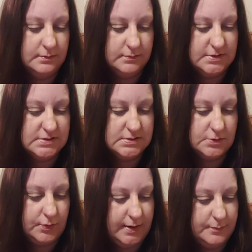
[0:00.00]
this is a
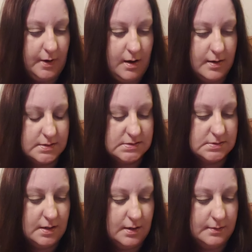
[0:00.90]
great box
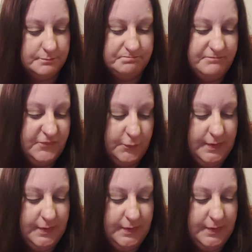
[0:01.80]
for